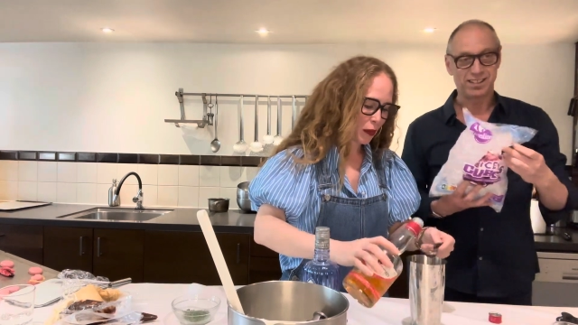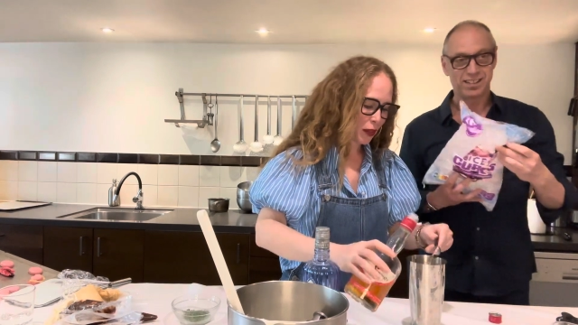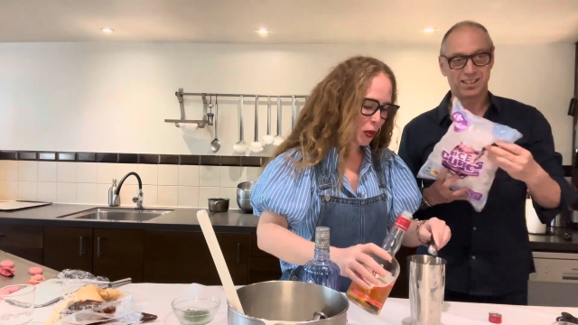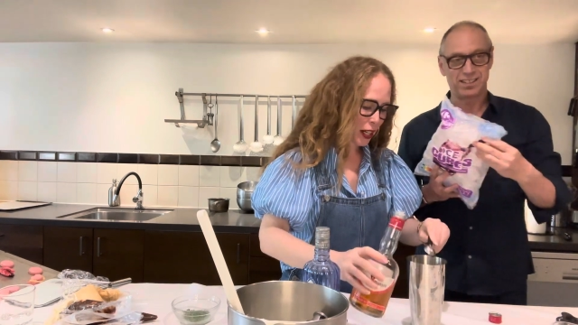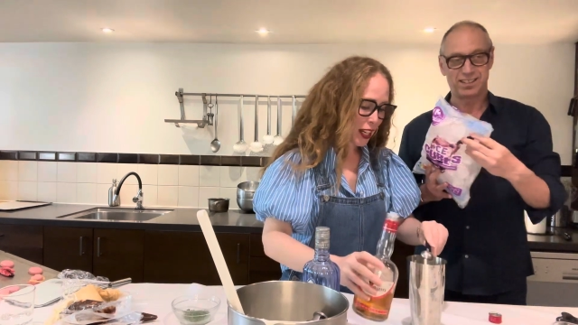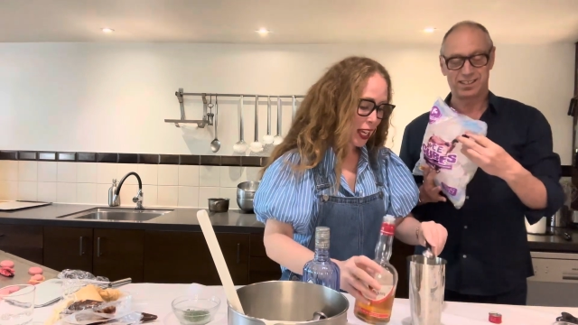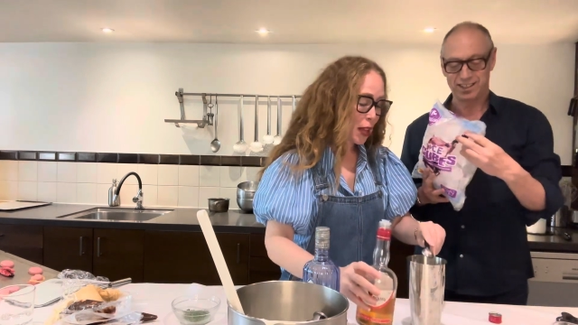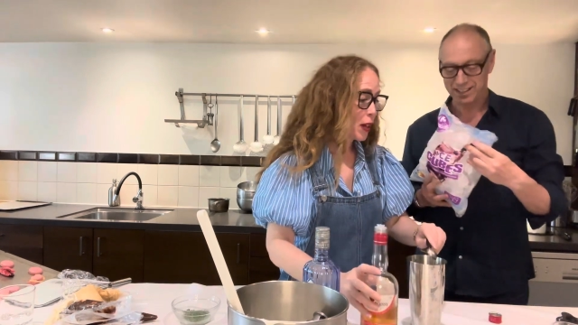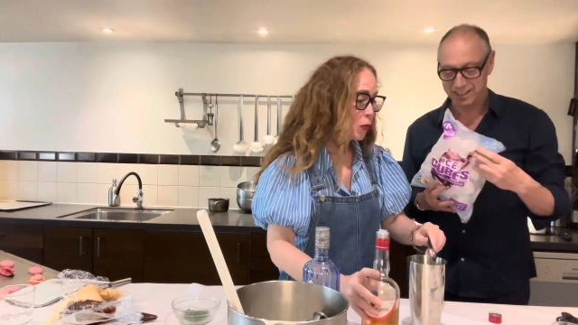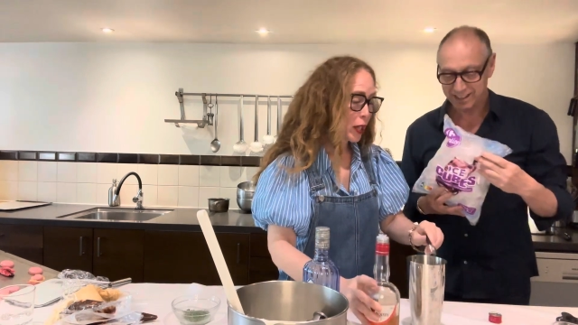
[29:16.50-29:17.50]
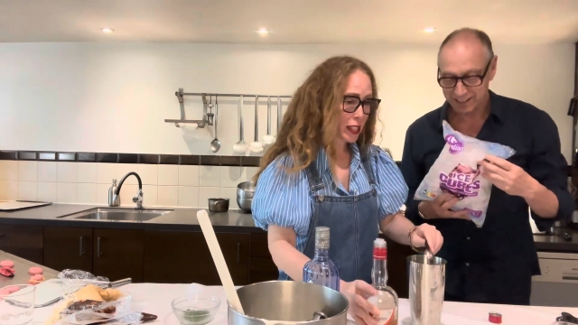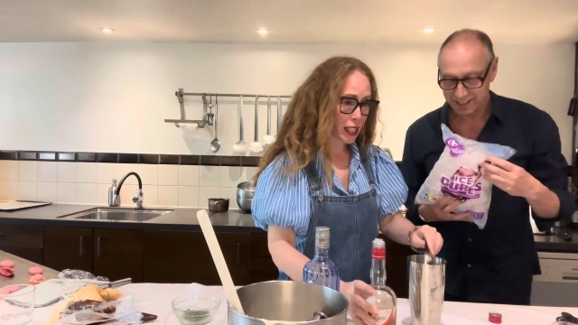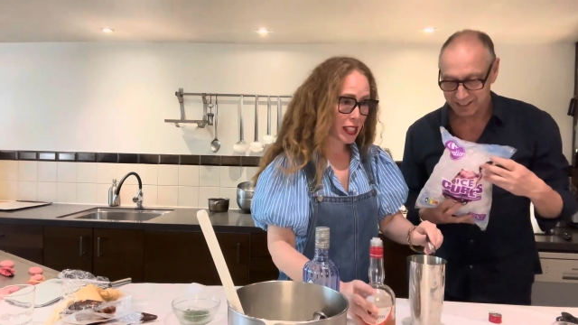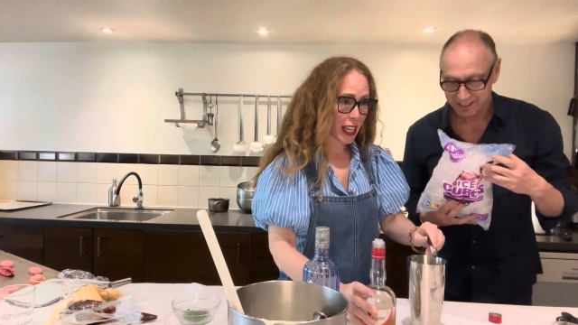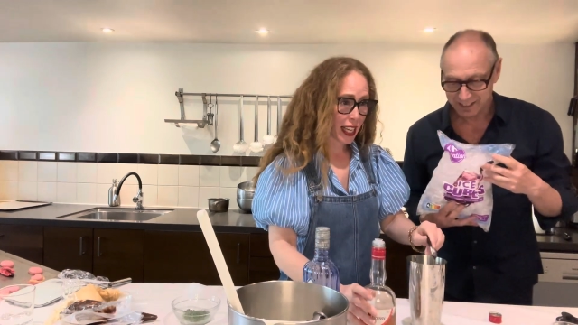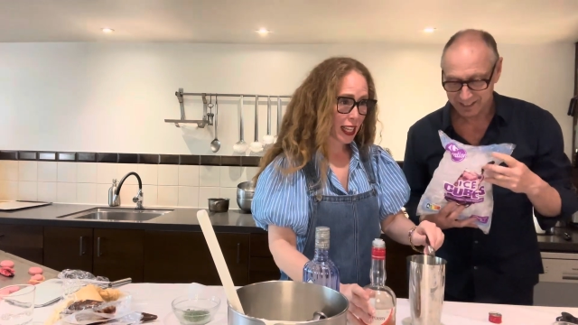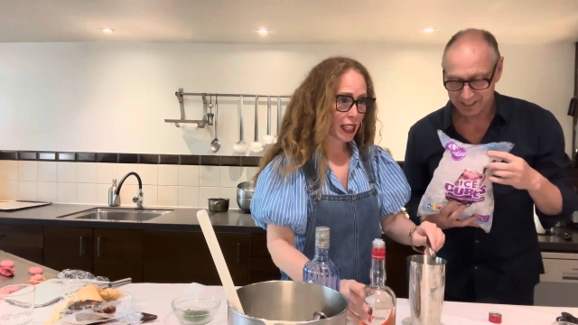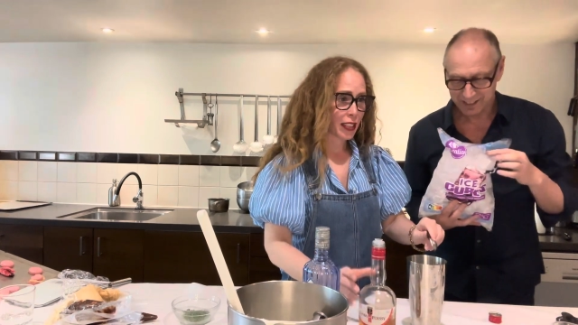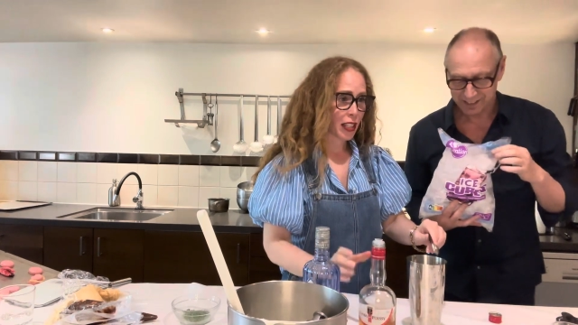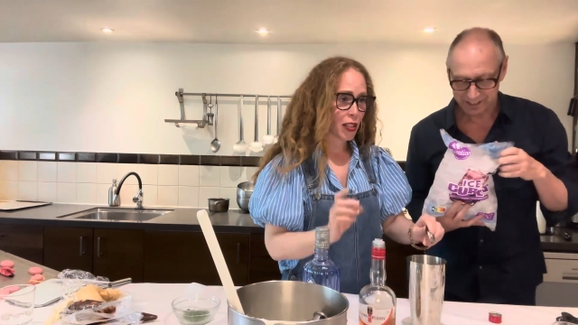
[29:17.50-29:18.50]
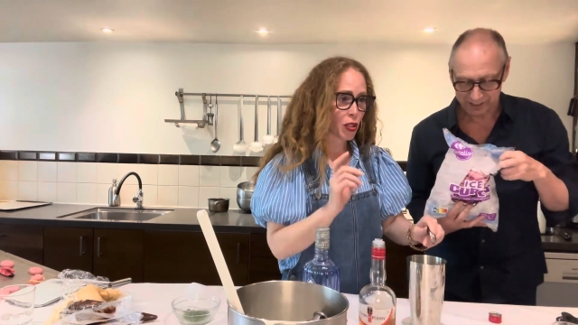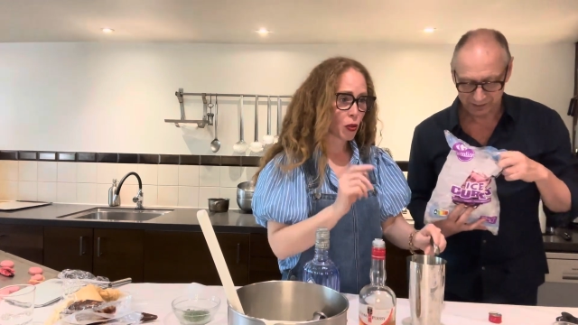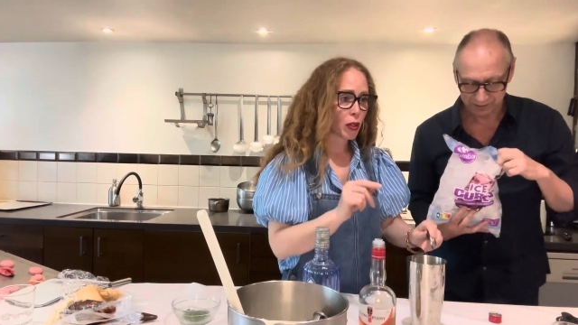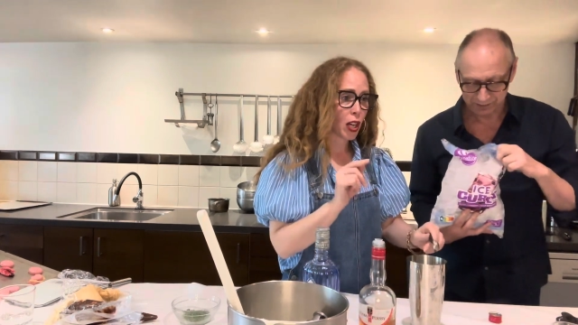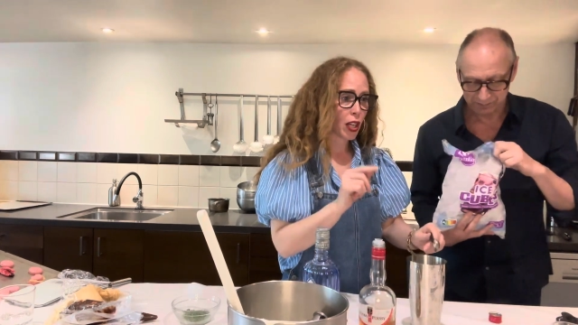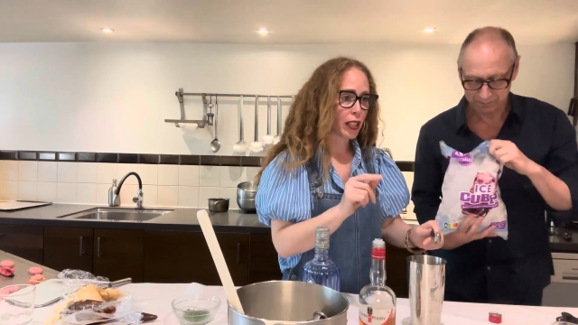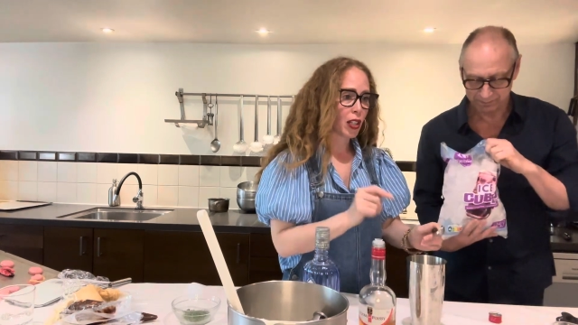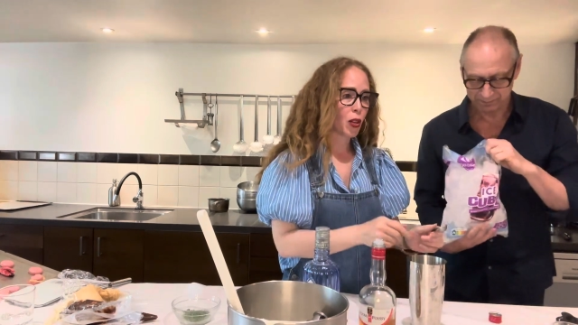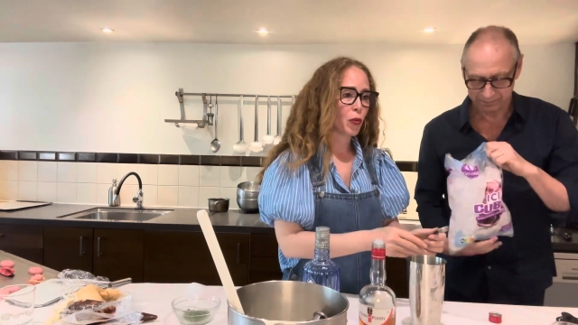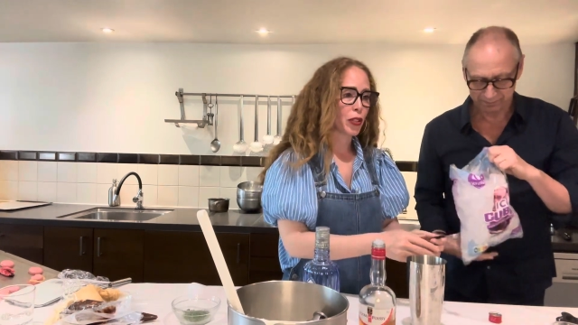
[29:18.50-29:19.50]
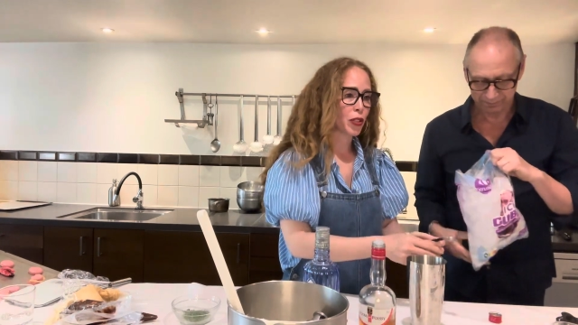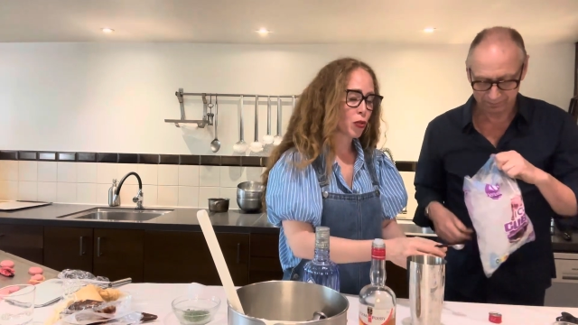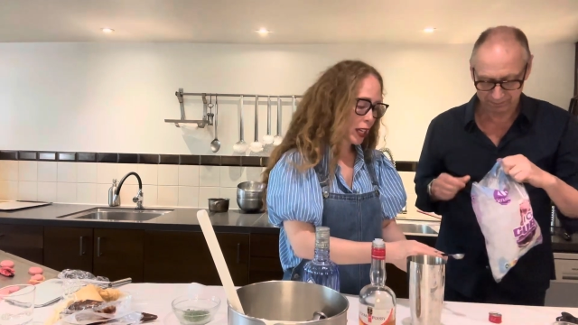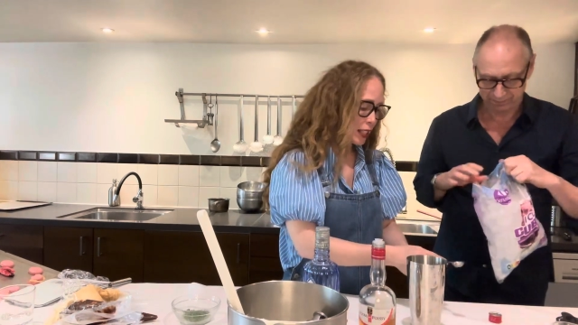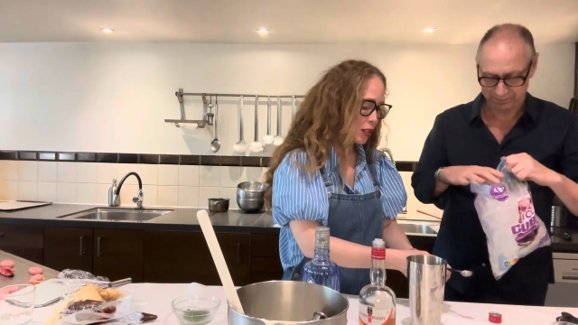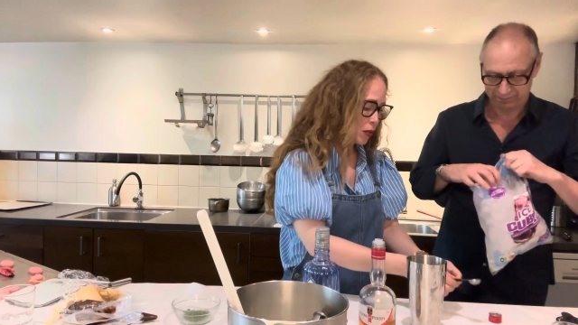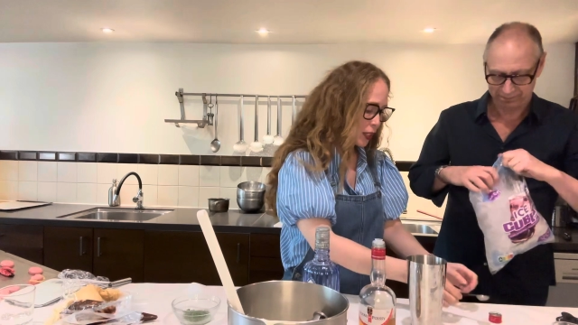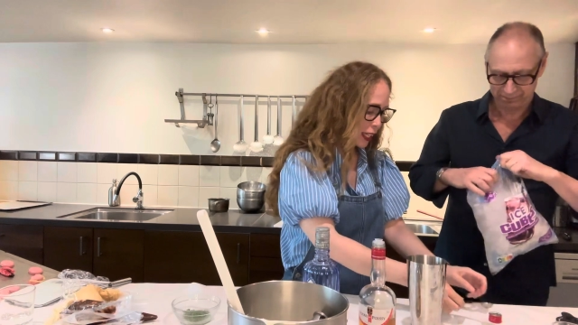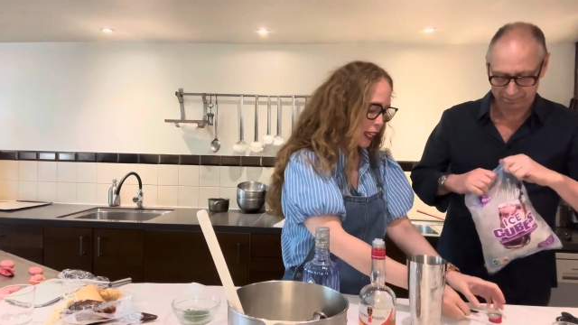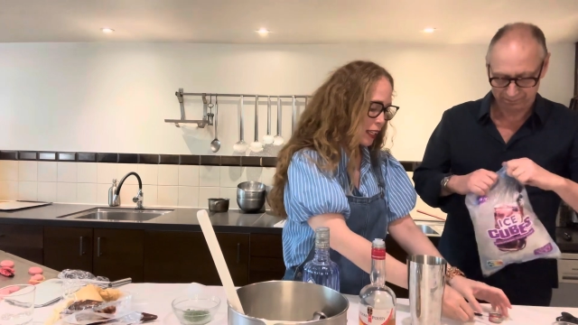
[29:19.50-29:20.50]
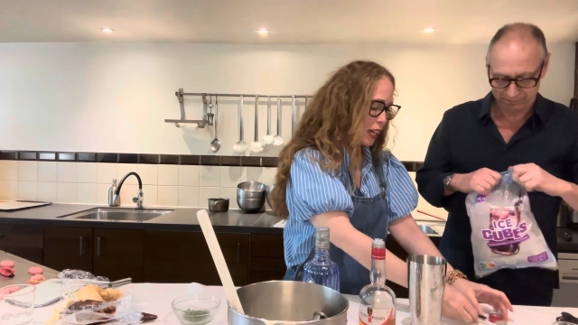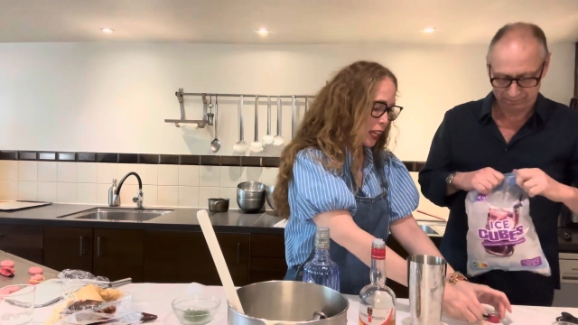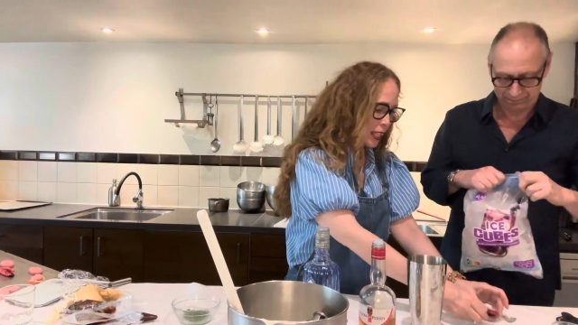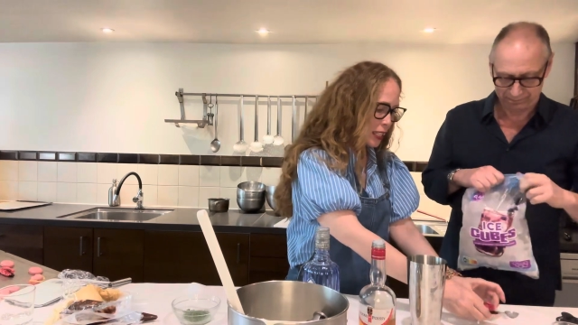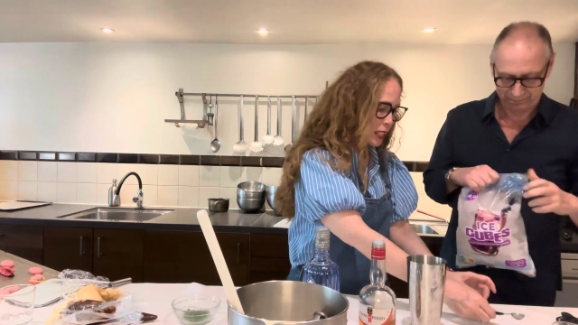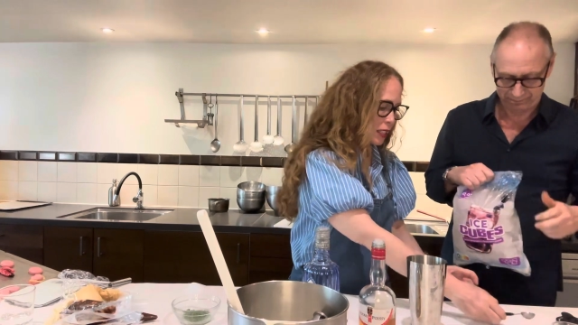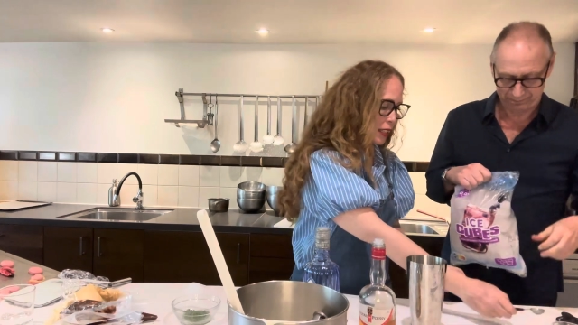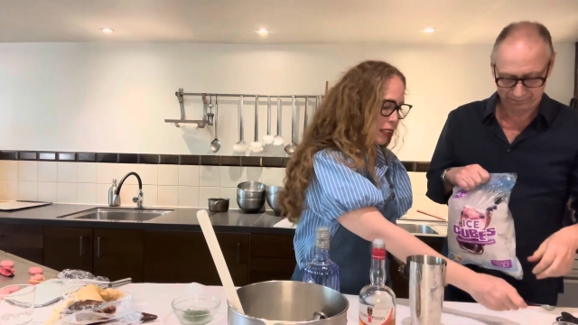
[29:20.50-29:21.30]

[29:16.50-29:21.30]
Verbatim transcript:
Speaker 1: Four. There was a day not too long ago where trying to get ice